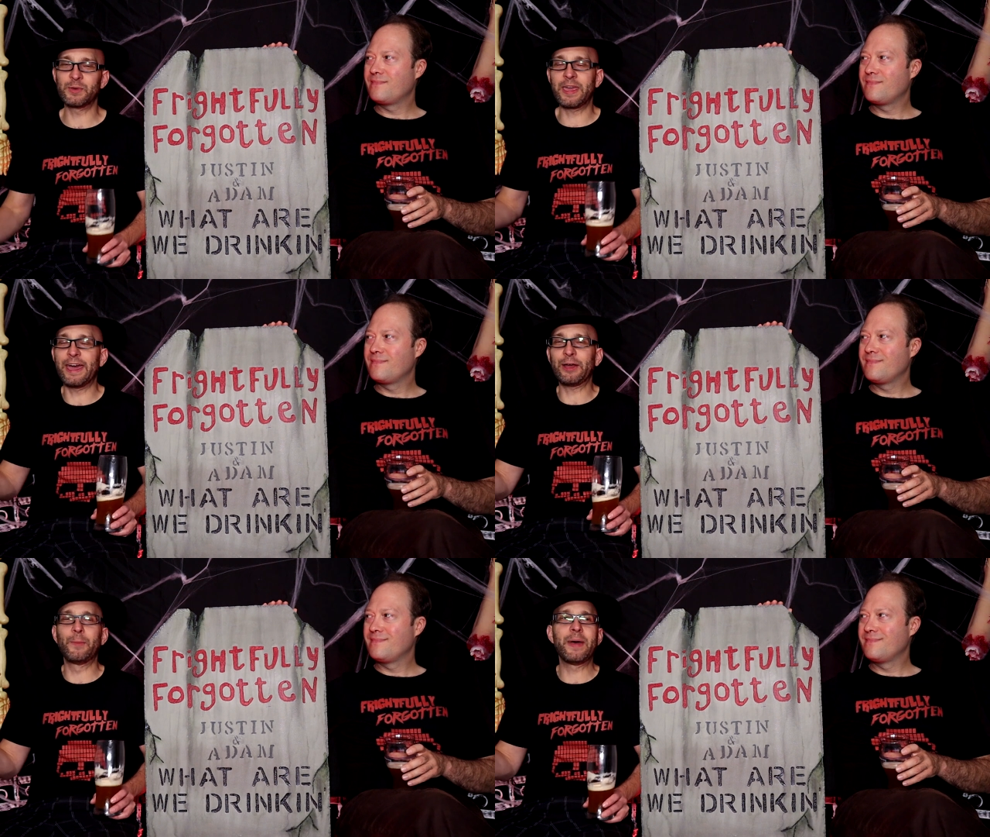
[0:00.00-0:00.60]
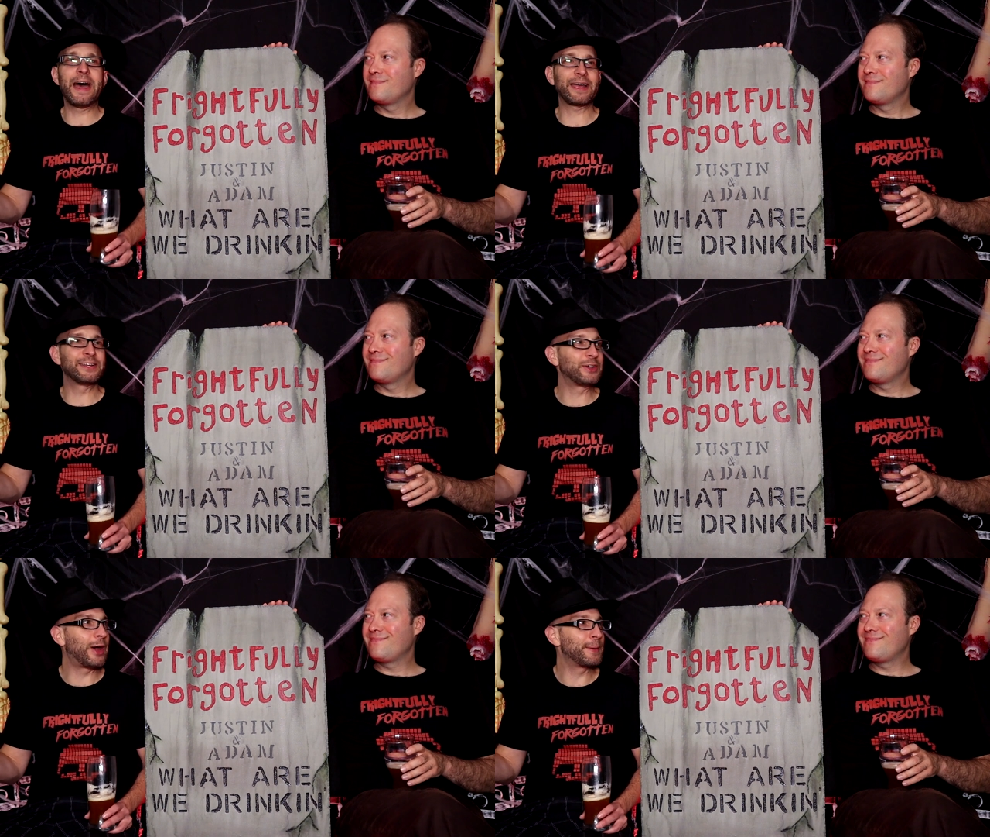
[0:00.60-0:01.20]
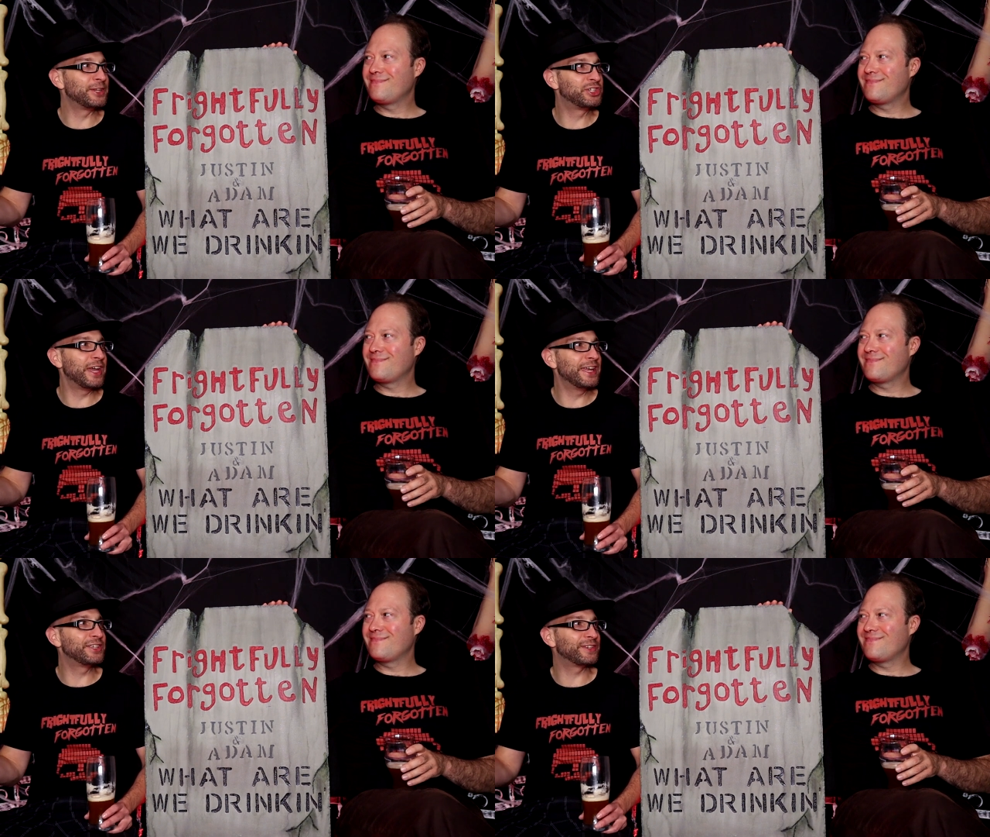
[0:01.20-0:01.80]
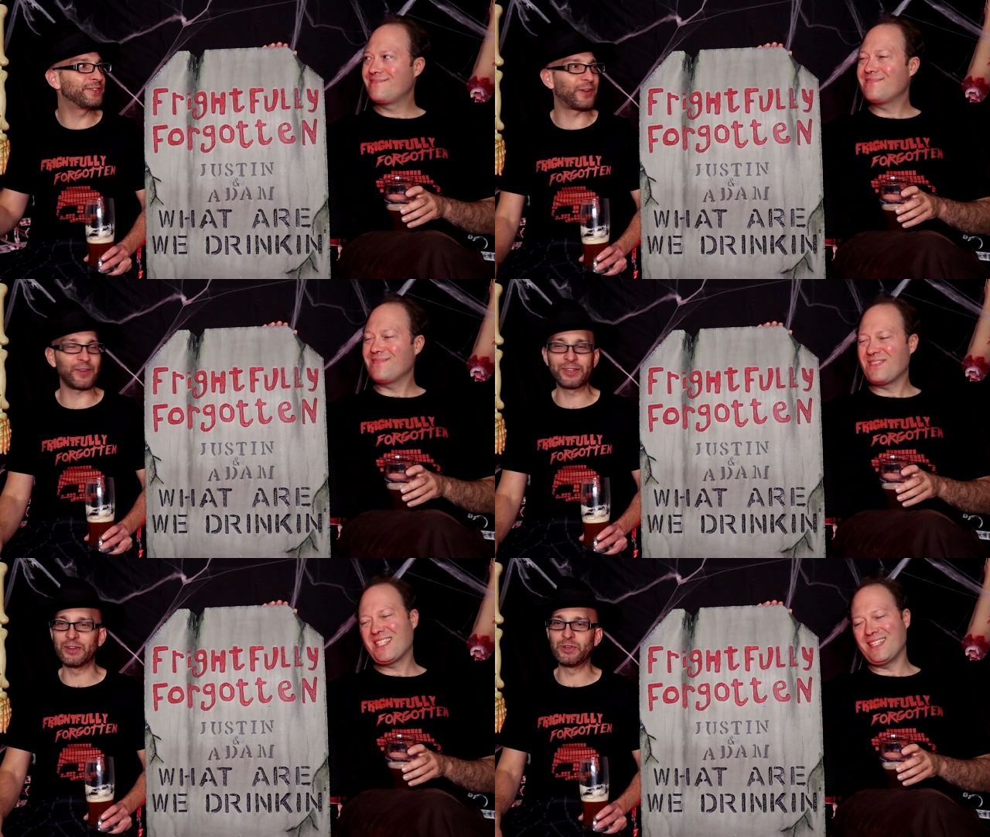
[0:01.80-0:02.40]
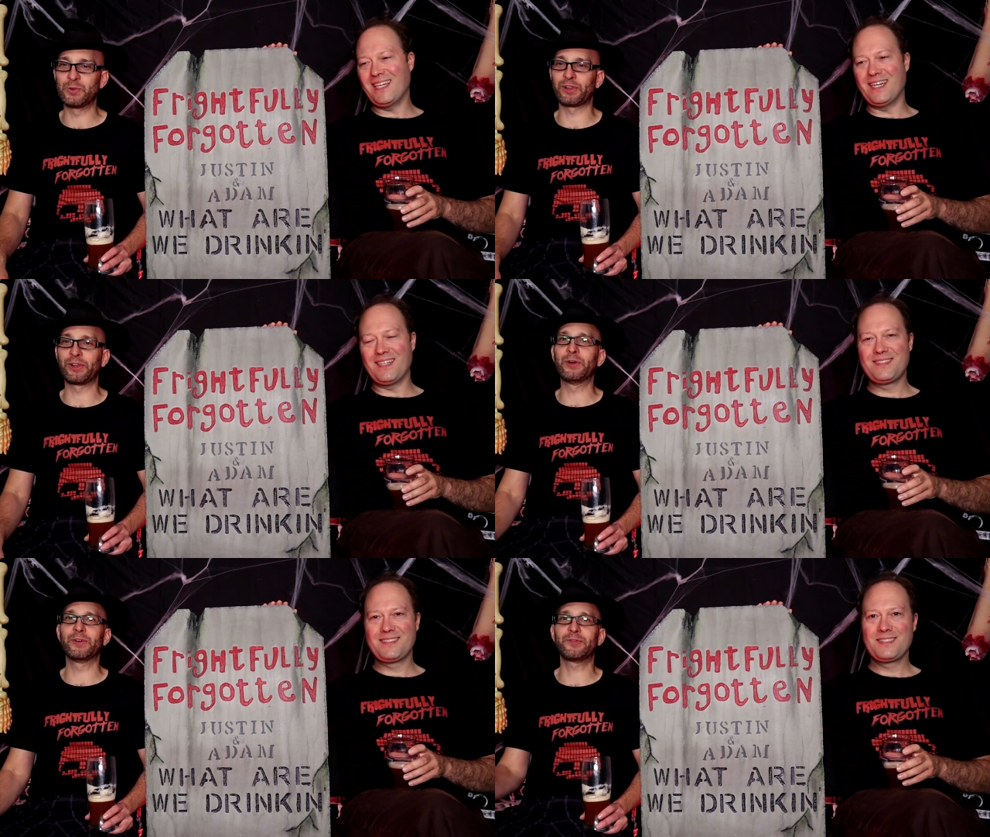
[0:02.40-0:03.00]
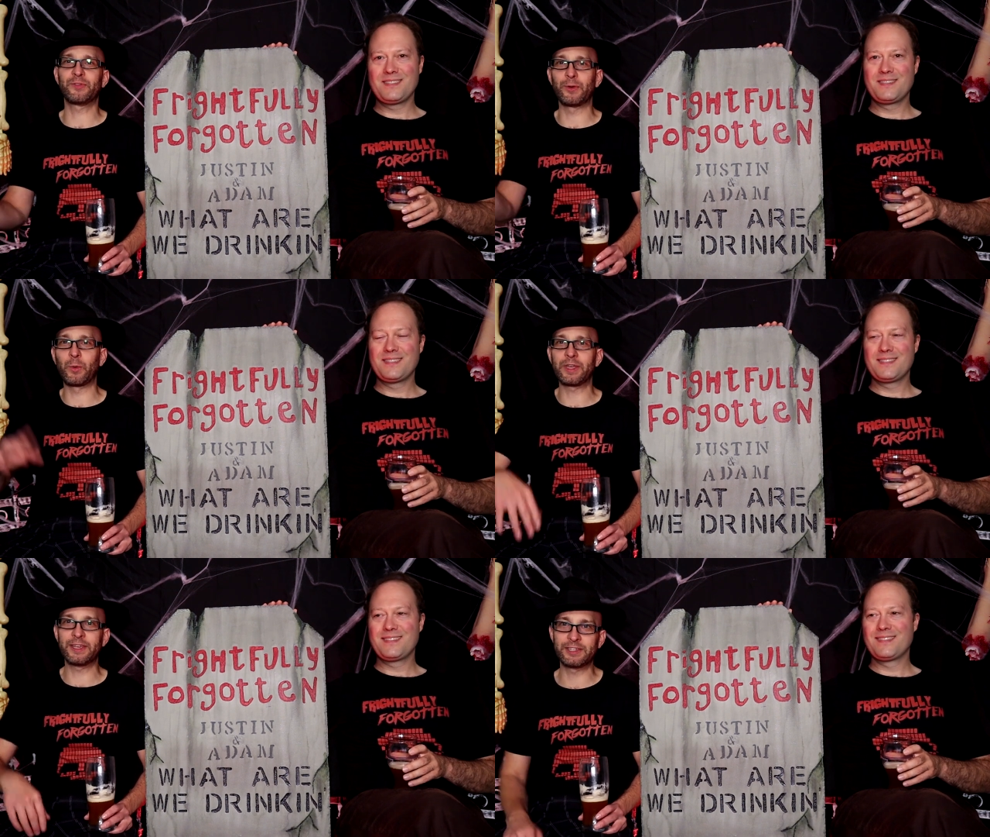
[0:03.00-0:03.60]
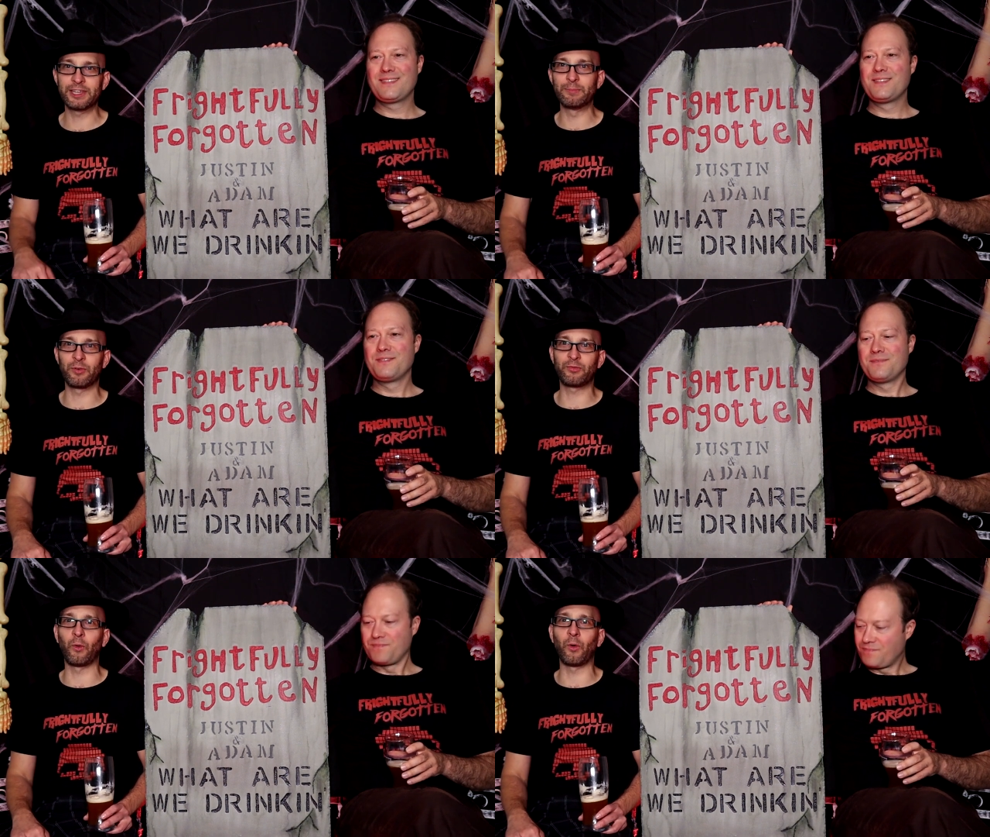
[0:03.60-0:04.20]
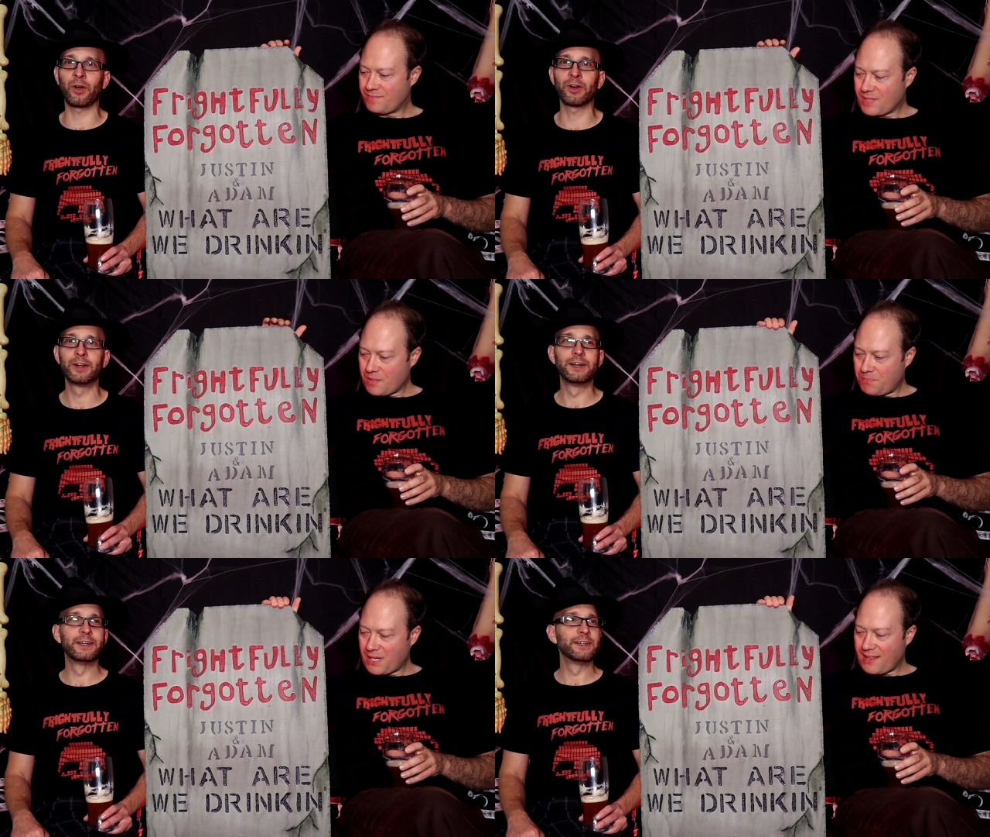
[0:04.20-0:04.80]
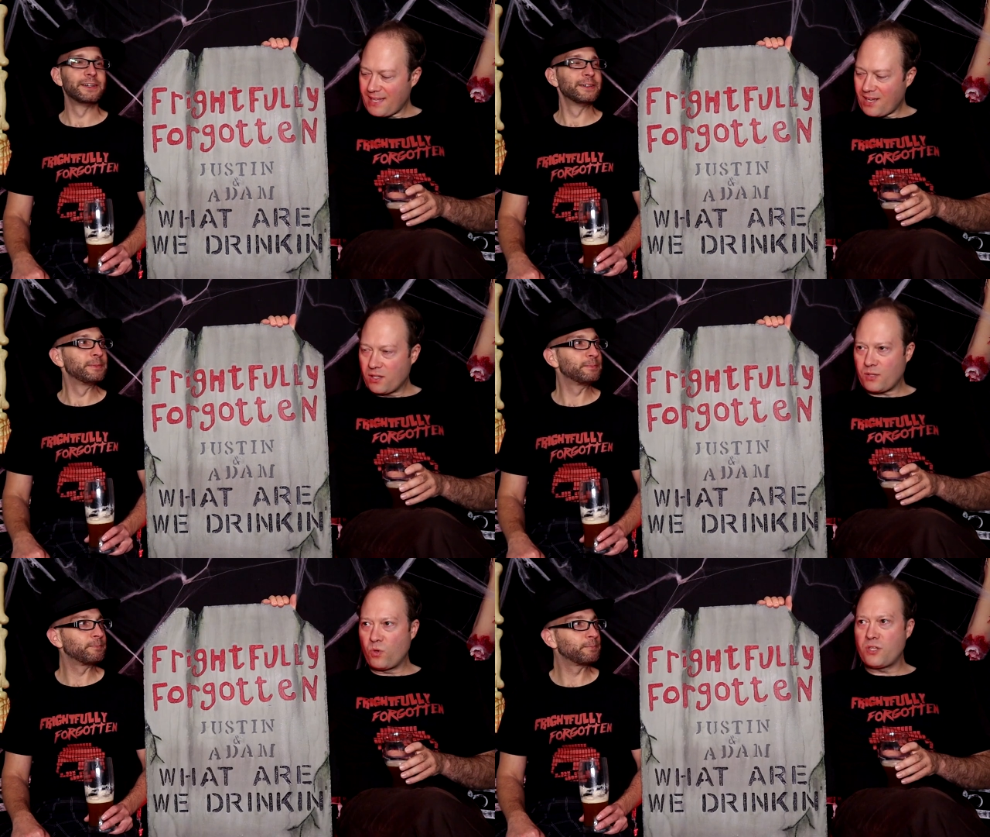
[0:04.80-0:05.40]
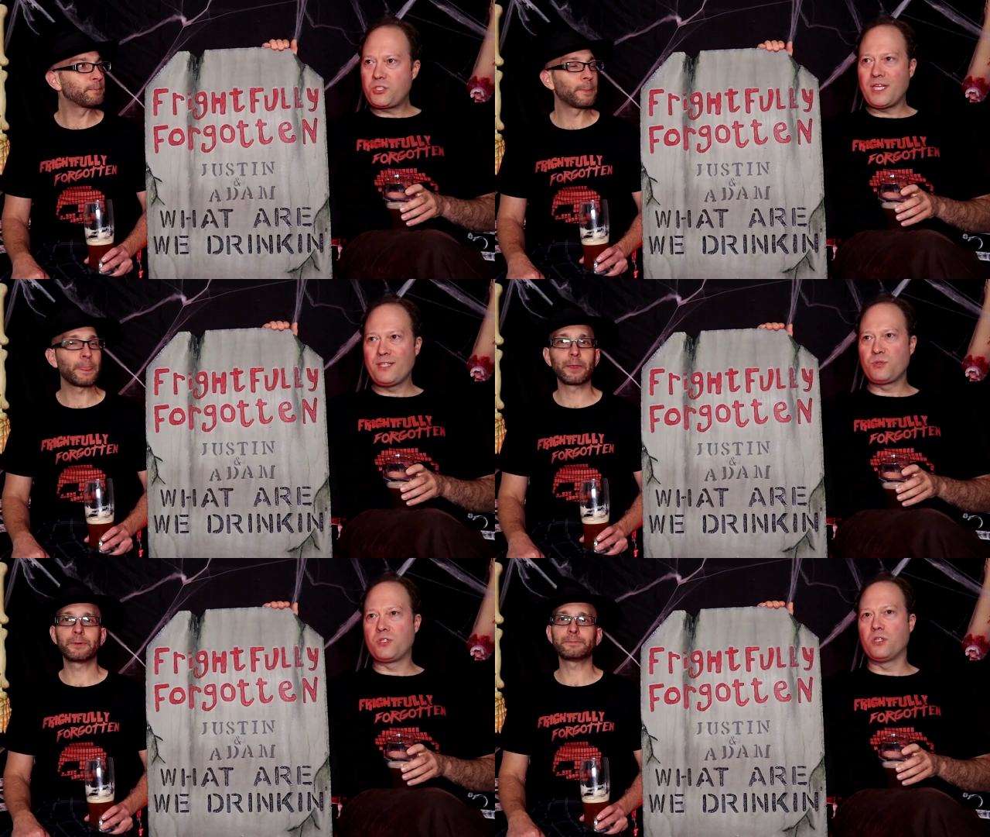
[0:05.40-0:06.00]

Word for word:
Speaker 1: you can't go back in time and change it. All you can do is learn from what you did
Speaker 2: before. But I think all it would have changed was